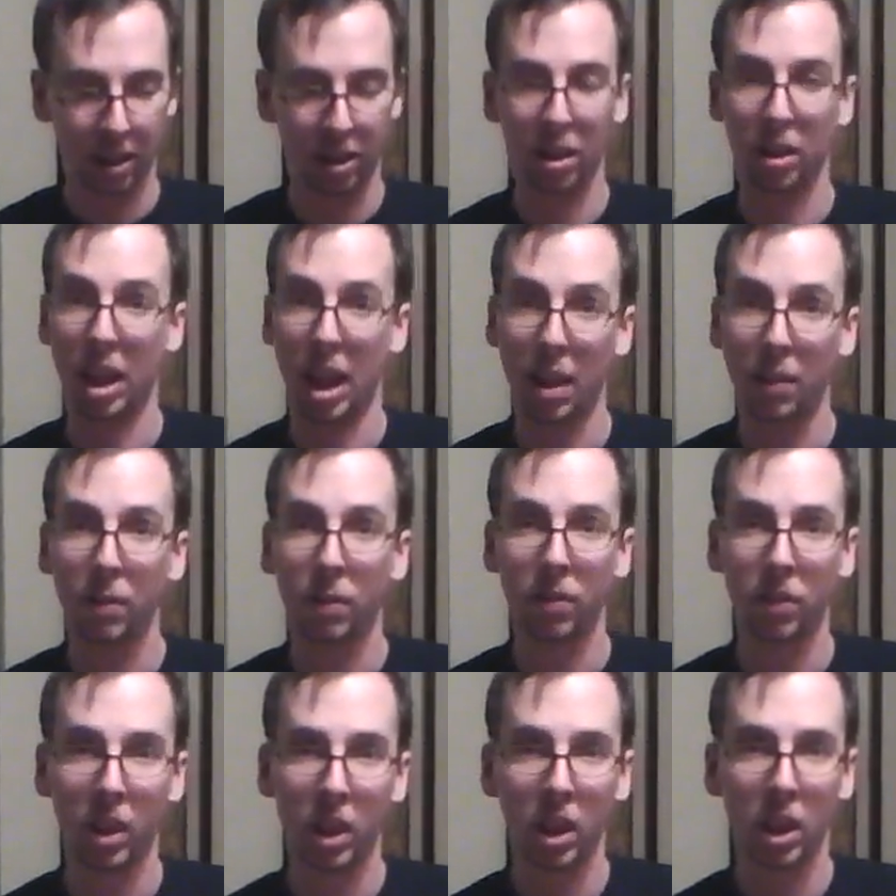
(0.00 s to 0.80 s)
to them
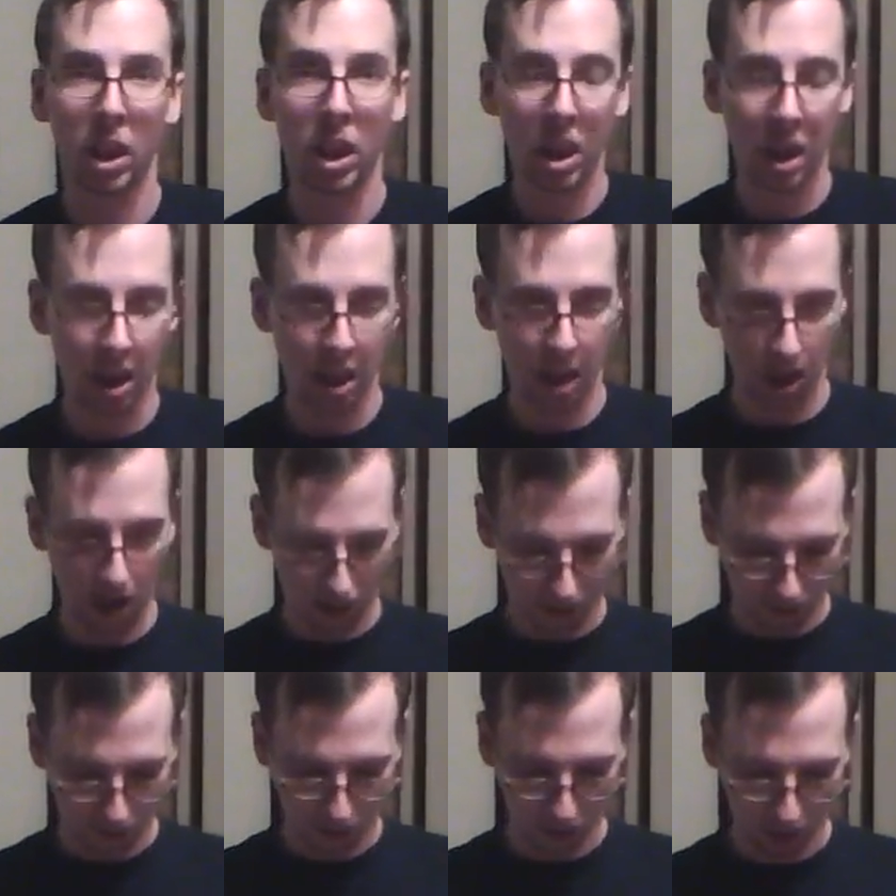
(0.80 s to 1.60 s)

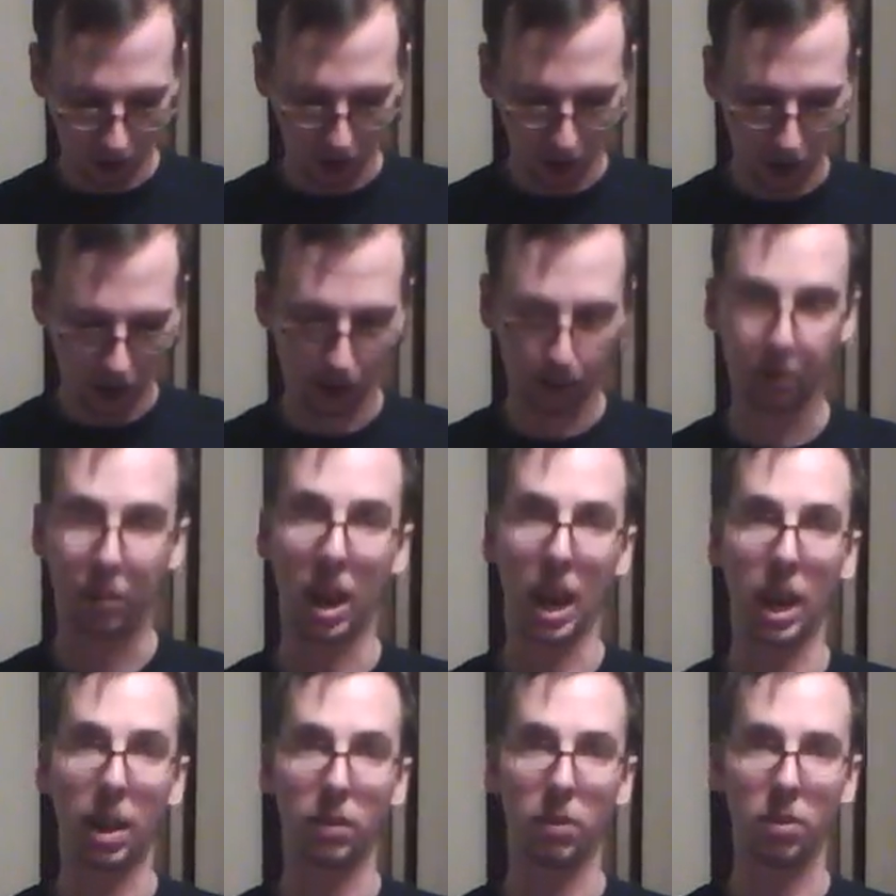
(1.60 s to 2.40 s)
for
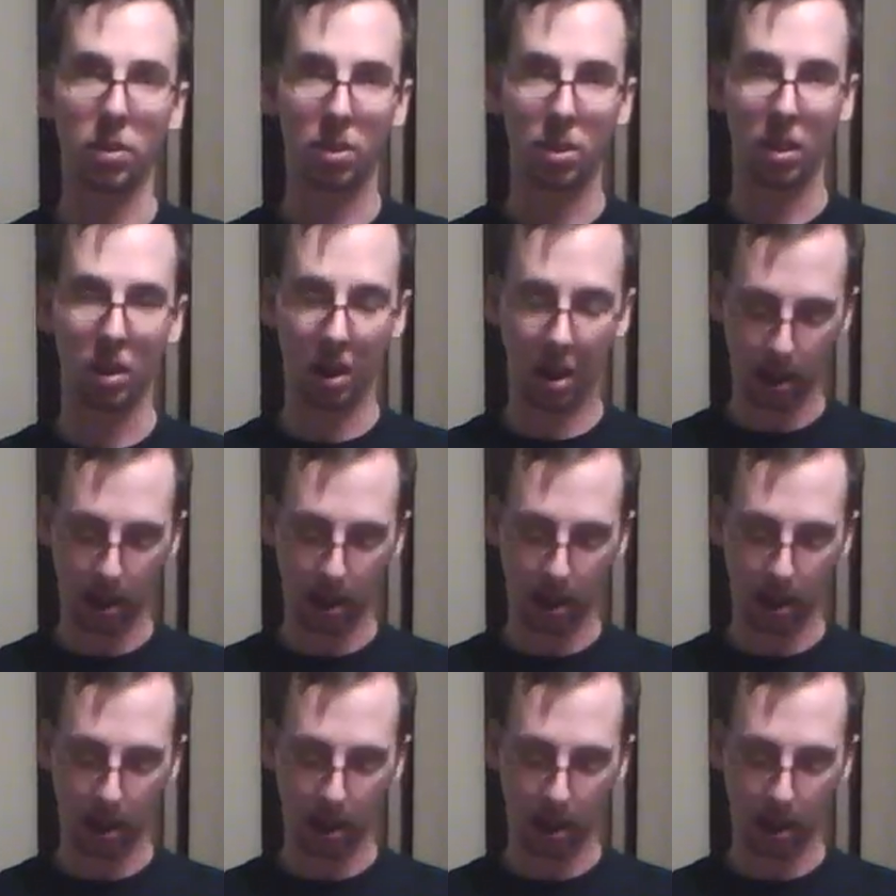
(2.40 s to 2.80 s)
games.